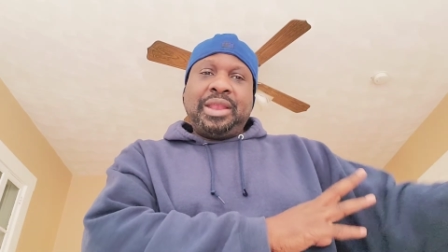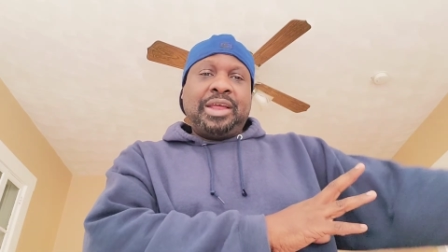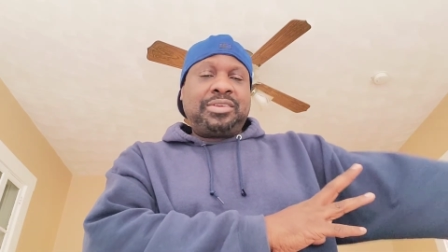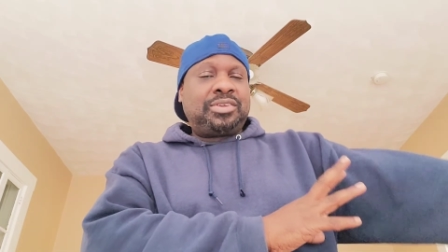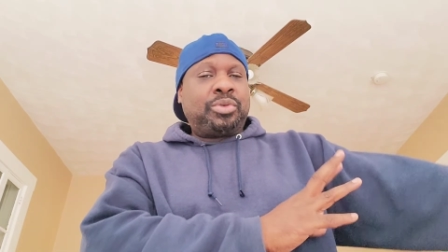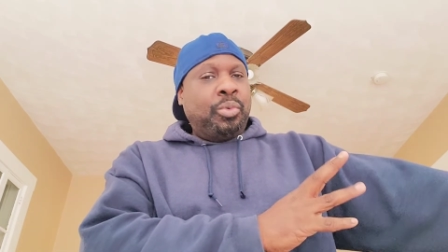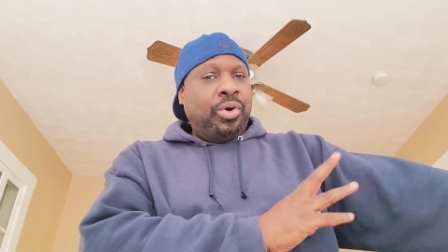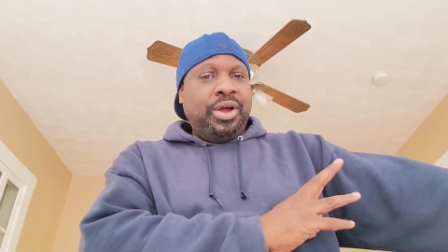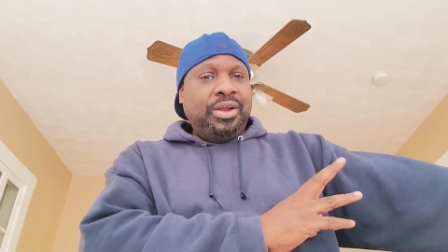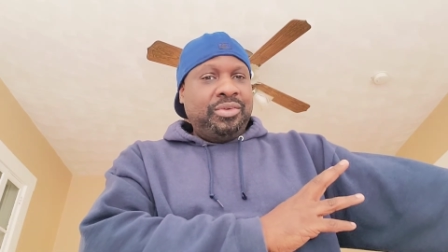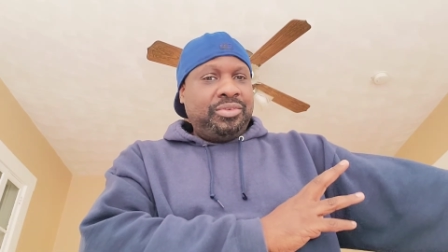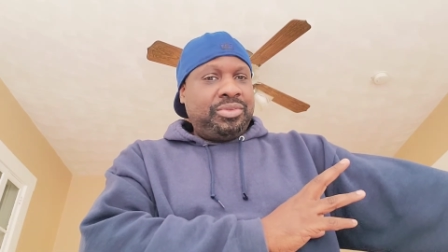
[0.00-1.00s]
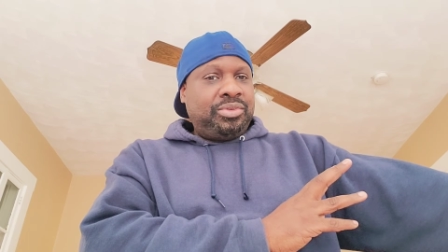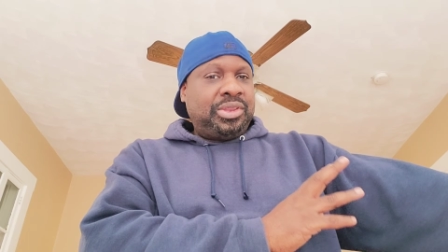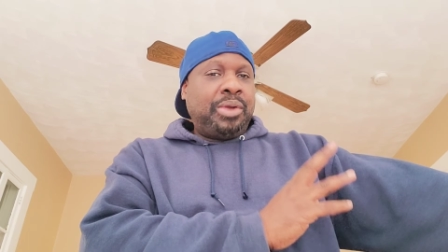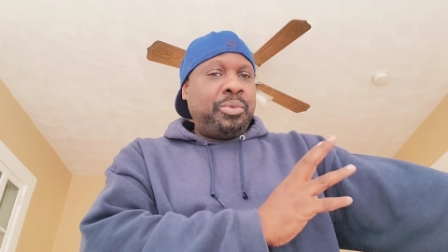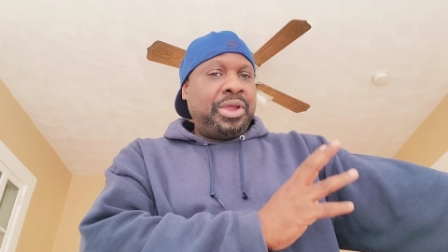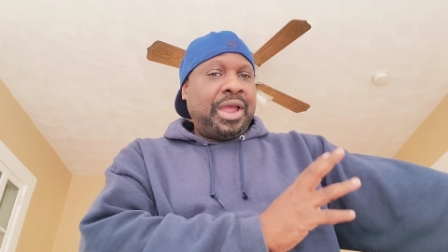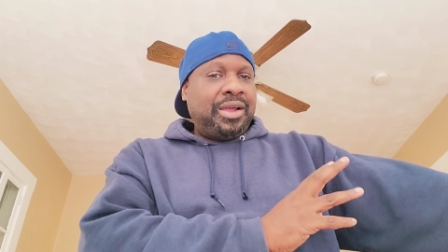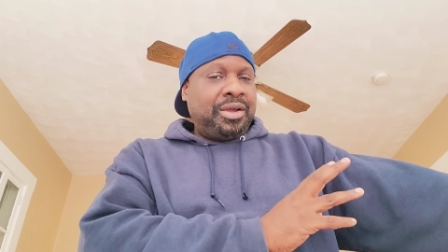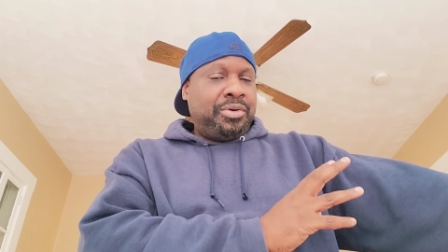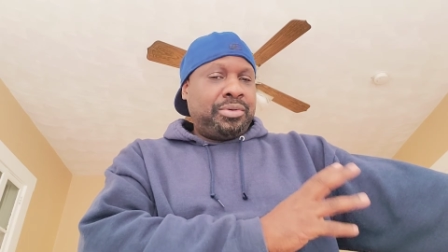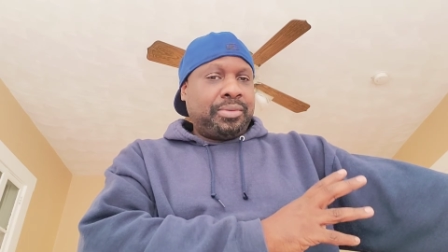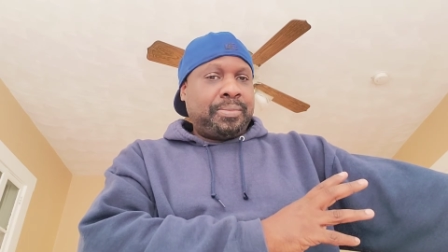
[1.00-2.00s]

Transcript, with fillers: That's just one thing we got going.